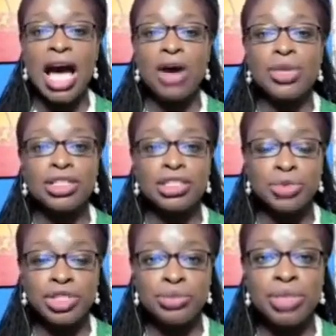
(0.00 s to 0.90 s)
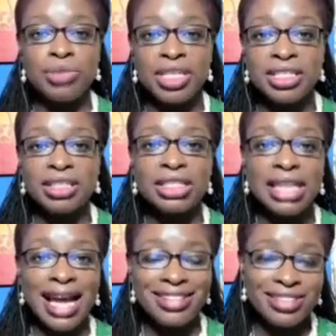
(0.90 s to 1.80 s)
We are supposed to be meeting, the
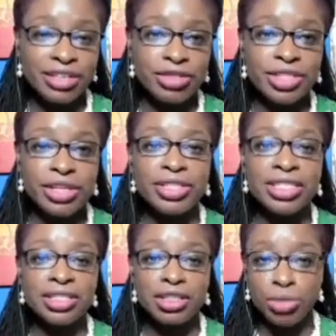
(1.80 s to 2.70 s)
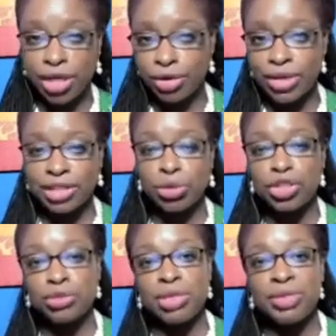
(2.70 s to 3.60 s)
line secretaries in Tobago are
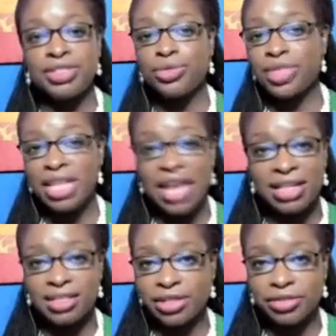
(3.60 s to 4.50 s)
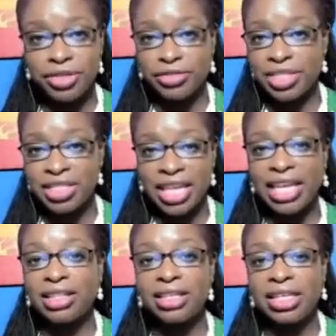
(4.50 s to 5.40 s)
supposed to be meeting with the line secretaries
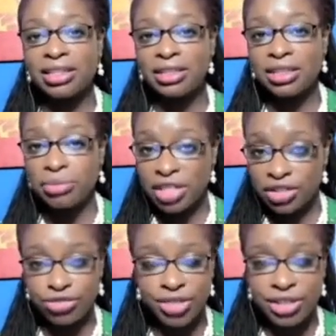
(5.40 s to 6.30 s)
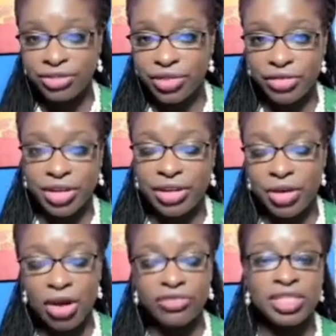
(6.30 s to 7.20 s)
in the ministries very
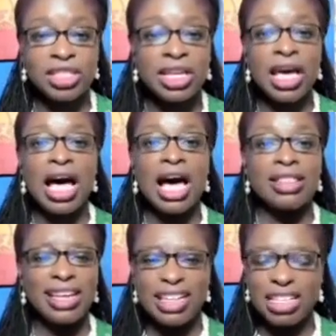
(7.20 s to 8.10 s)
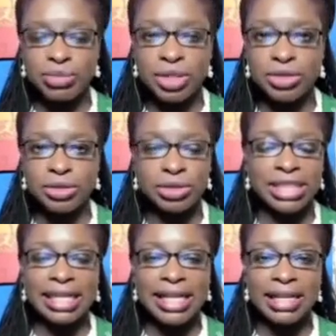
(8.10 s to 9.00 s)
often. That has been
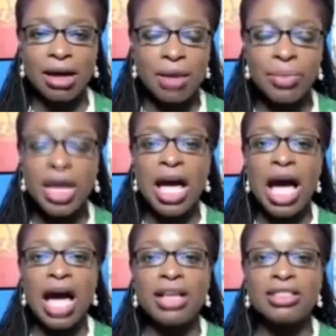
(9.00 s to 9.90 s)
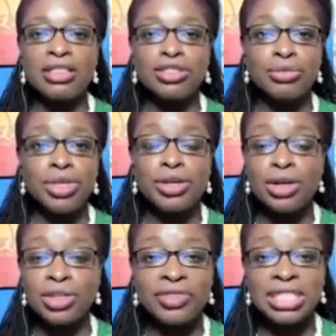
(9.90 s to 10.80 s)
cleared up. The Tobago
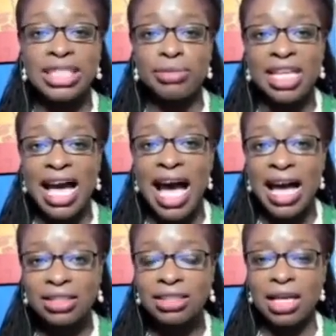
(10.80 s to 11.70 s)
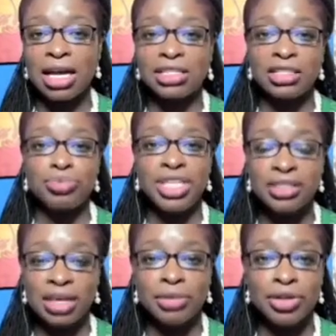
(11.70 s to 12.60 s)
House of Assembly Act
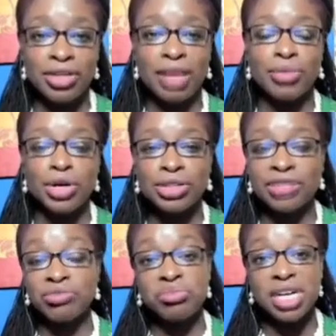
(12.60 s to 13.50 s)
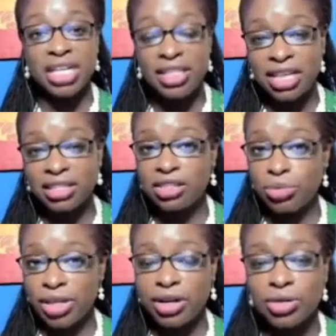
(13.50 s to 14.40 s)
speaks about the amount of money that the
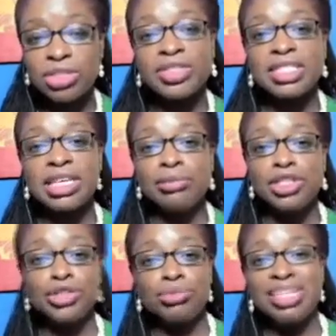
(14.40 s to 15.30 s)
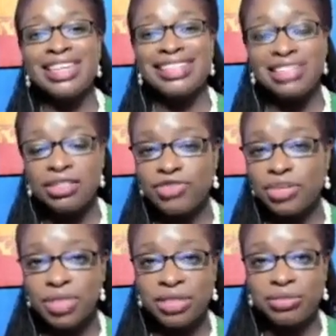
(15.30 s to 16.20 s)
Tobago House of Assembly should be getting
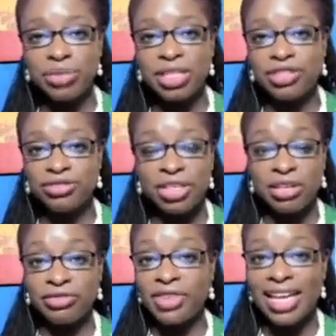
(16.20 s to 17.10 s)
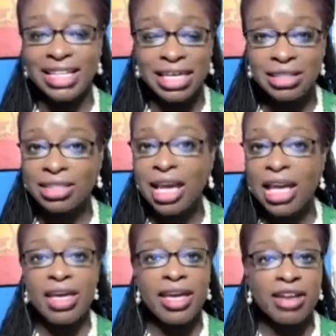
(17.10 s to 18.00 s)
from the Ministry of
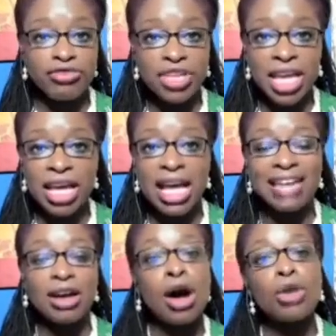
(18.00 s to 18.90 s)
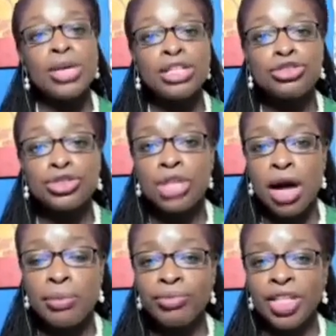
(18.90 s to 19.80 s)
Finance every year and how it should
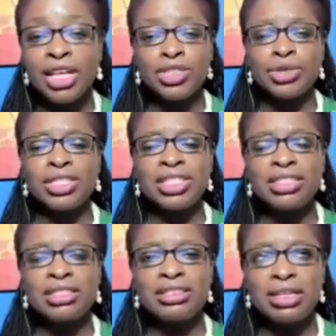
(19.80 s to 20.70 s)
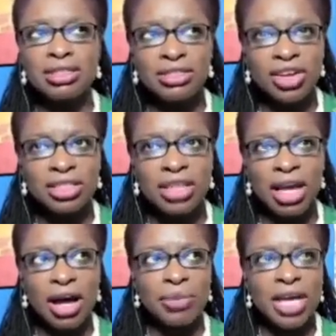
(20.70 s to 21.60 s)
come. So this does not,
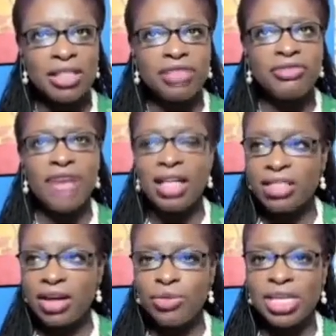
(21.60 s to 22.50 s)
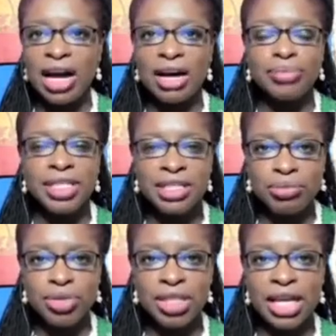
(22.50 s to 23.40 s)
the fact that we are
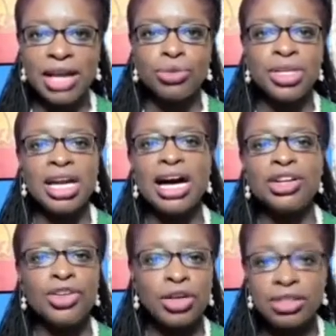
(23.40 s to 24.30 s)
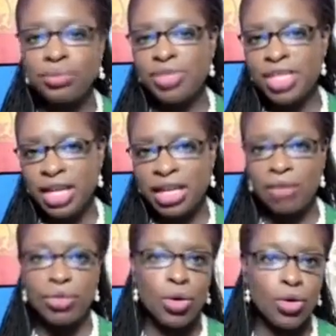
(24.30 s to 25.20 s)
PDP and we are not
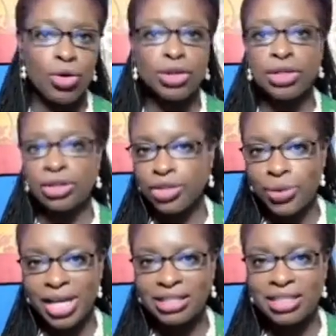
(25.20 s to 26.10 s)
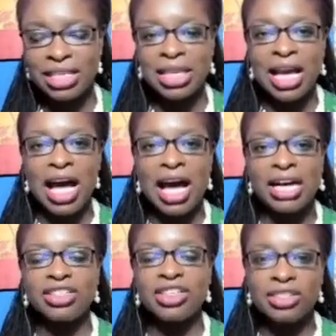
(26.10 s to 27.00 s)
PNM or UNC
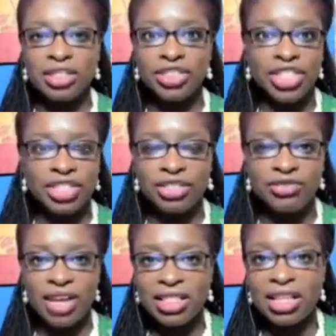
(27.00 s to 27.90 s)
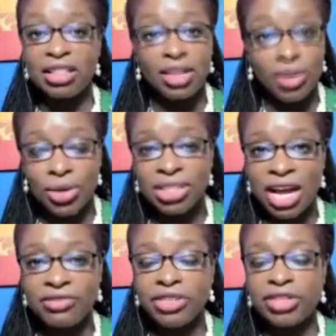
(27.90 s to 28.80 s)
does not change the fact that the laws
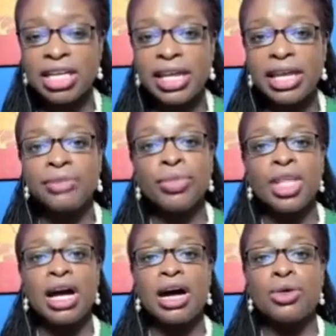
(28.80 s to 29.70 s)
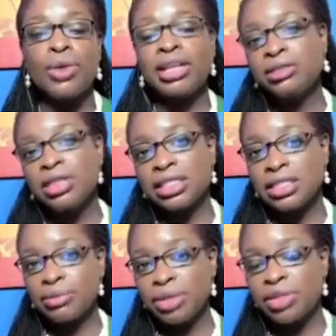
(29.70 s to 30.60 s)
are very clear. When
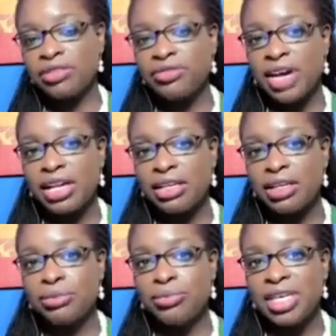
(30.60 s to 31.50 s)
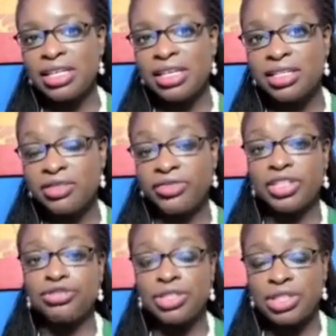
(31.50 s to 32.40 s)
Assemblyman Farley made his
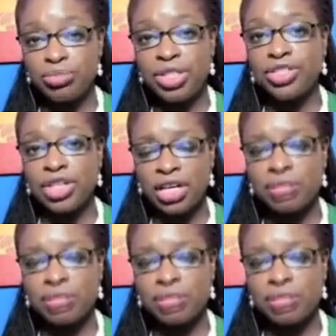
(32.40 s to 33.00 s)
victory speech on